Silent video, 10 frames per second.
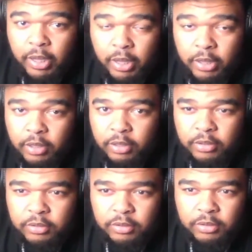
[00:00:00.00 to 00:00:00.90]

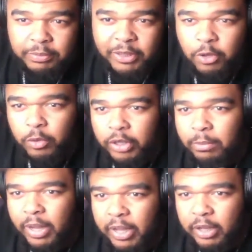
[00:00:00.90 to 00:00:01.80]
and it's been going in
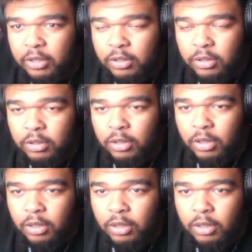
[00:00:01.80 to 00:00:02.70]
my head
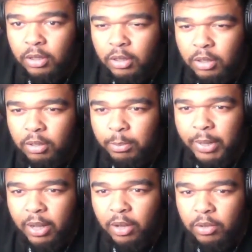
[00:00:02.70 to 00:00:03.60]

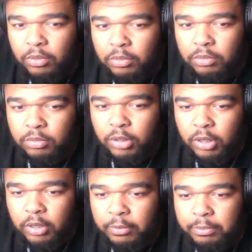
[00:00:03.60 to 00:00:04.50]
about
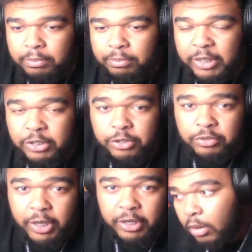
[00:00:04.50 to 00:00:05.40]
Manchester
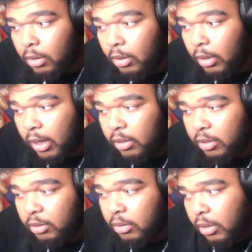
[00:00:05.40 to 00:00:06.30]
United. I
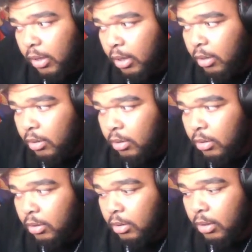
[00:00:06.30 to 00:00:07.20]
think that
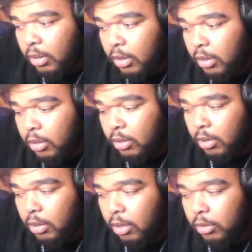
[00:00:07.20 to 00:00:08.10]
they
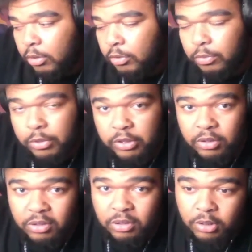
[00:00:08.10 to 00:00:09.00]
are
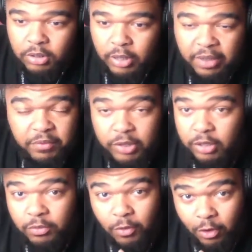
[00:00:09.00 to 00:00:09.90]
doing
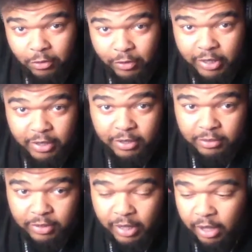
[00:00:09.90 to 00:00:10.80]
everything wrong right
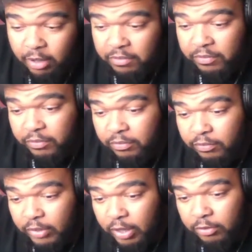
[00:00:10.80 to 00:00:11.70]
now. They have
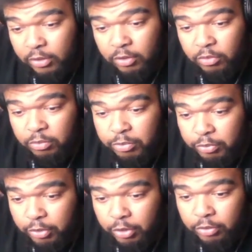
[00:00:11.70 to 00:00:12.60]
Ronaldo,
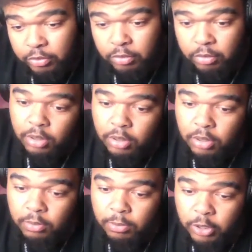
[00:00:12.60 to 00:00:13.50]
Bruno,
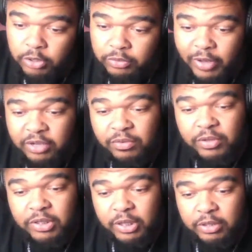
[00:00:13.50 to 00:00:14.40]
Marcus
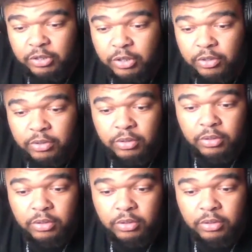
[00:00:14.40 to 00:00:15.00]
Rashford, Sancho,